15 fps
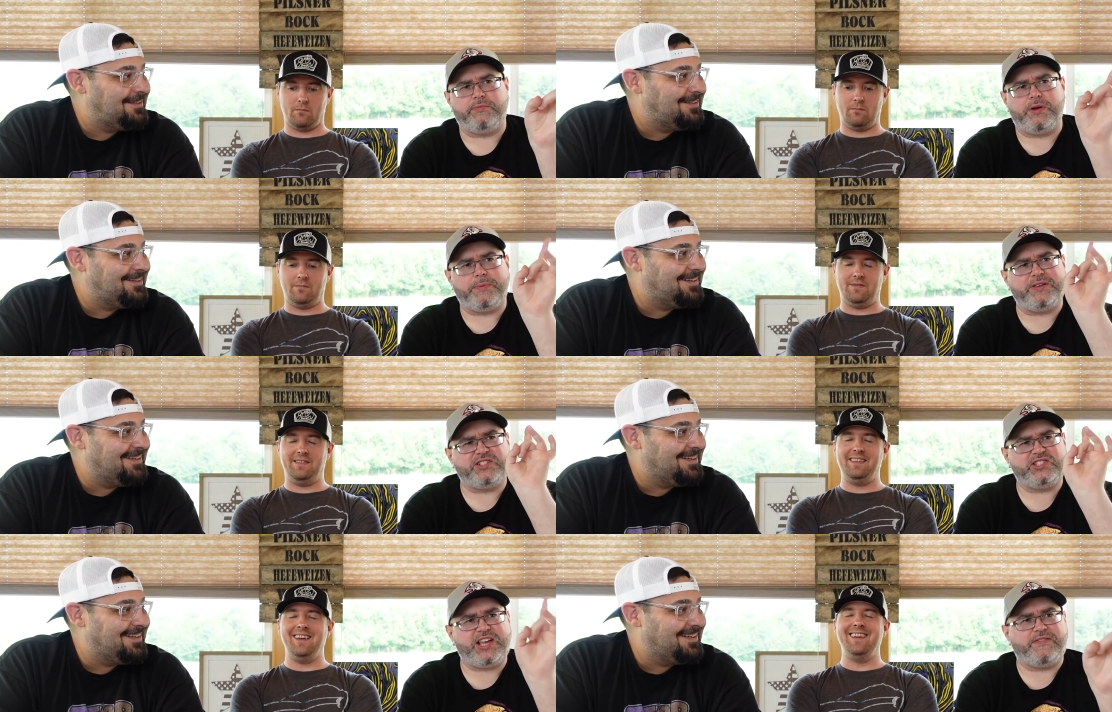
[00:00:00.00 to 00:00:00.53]

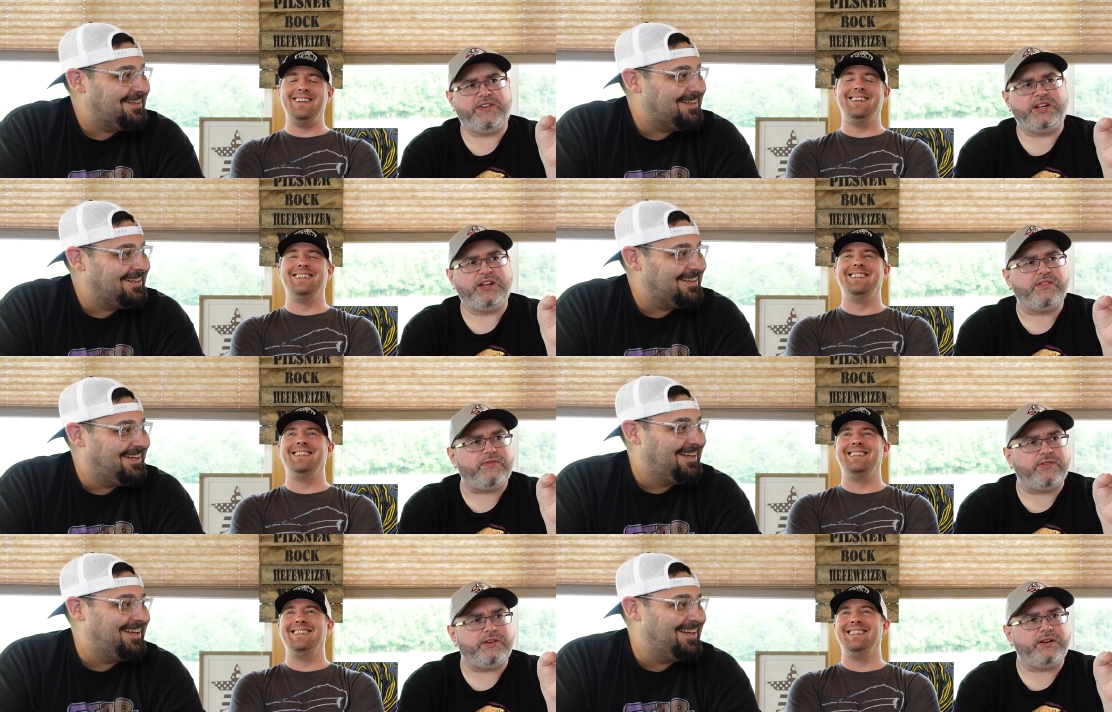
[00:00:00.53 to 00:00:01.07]
Speaker 1: maybe seven
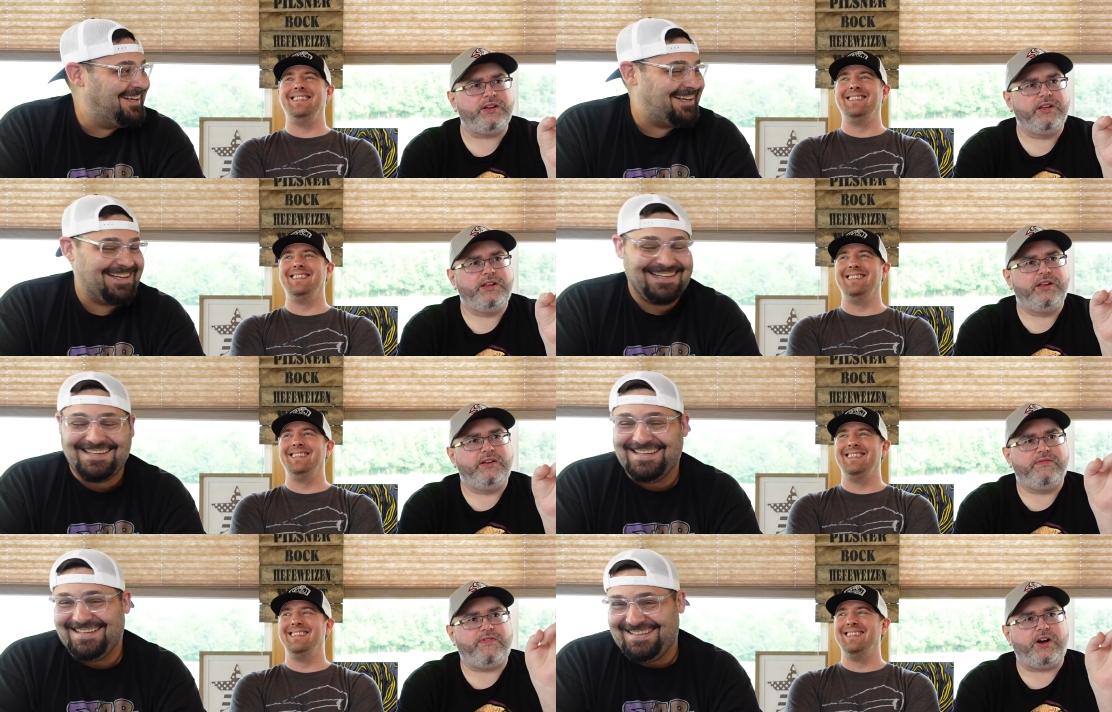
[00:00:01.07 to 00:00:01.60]
different
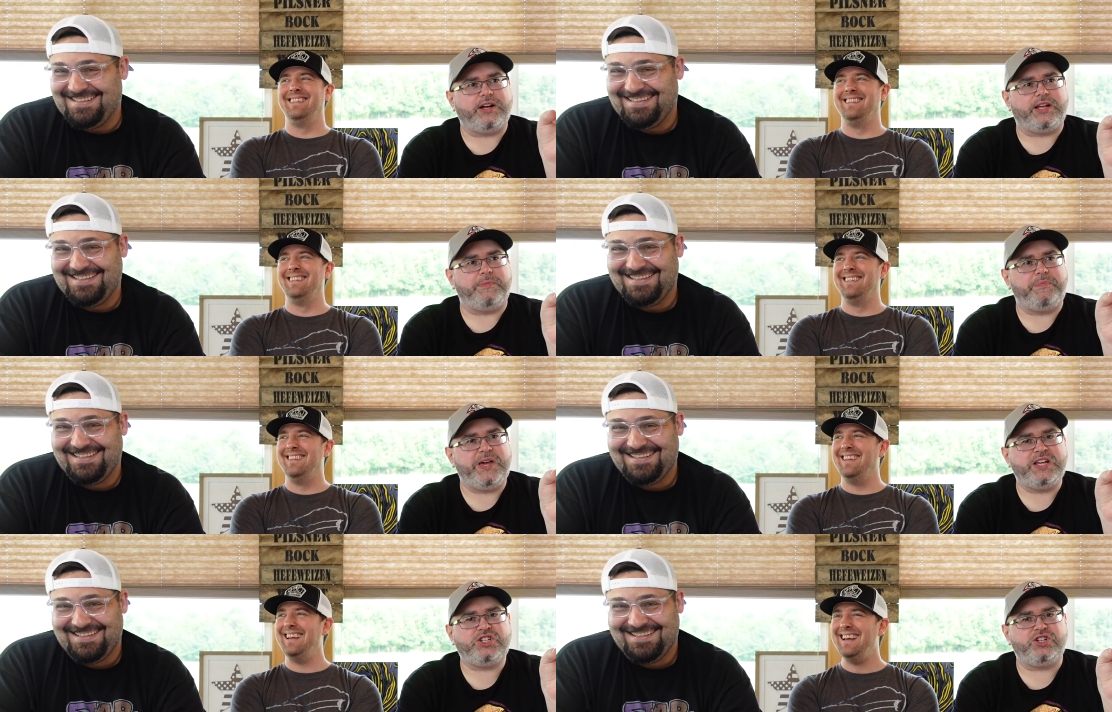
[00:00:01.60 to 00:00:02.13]
fucking
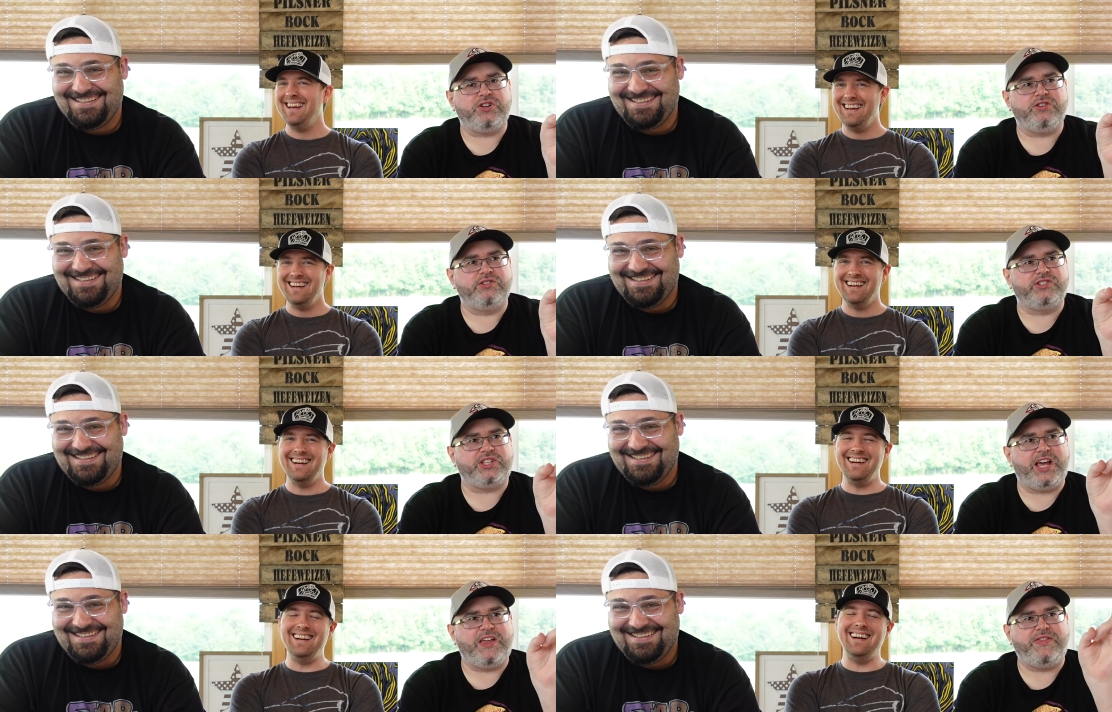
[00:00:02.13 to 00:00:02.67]

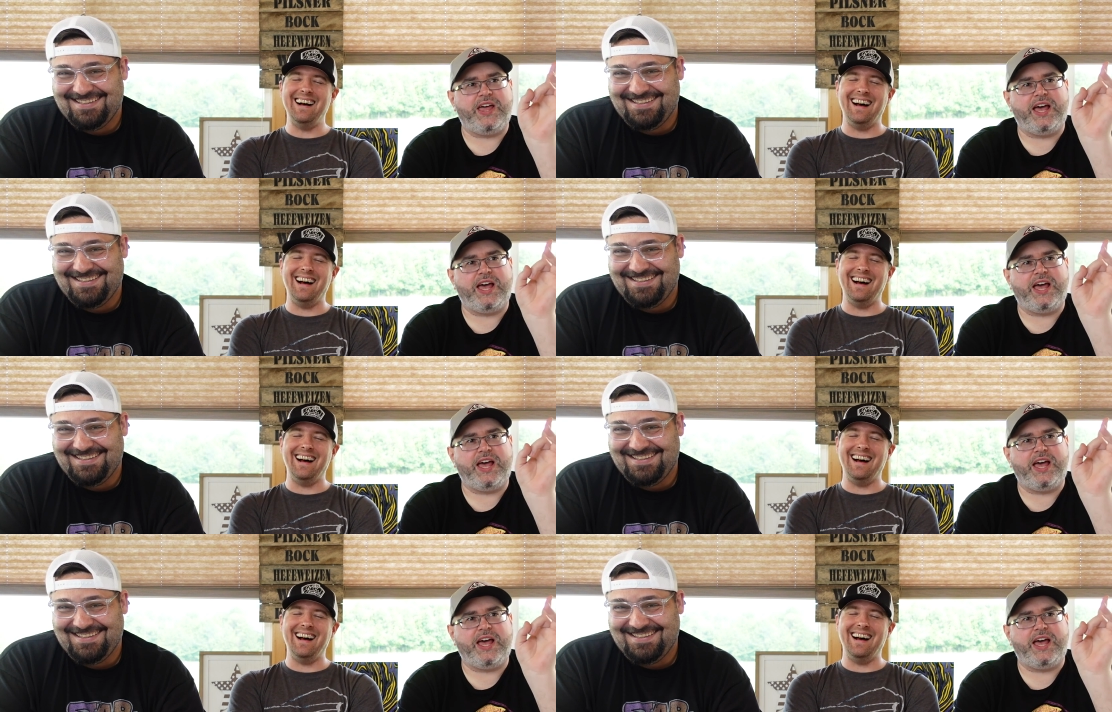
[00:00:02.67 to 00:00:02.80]
pictures, and,